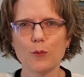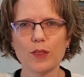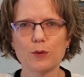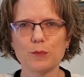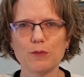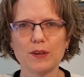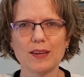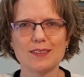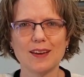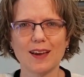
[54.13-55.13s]
Whether
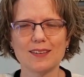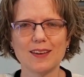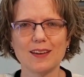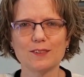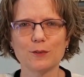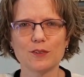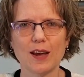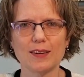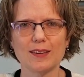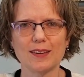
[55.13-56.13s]
moving in 9 days or
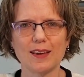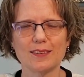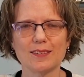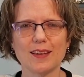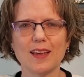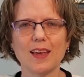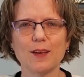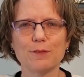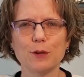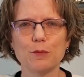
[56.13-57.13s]
90 days,
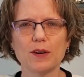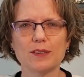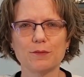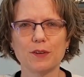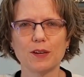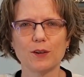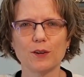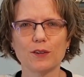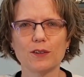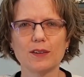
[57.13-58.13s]
if you want to feel
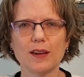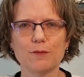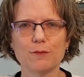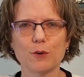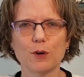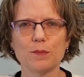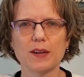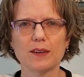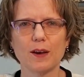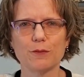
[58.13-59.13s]
heard, informed,
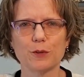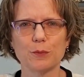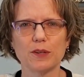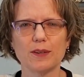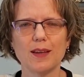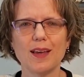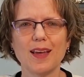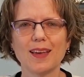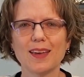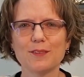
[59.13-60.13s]
and comfortable,
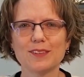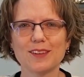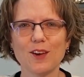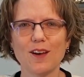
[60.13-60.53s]
give us a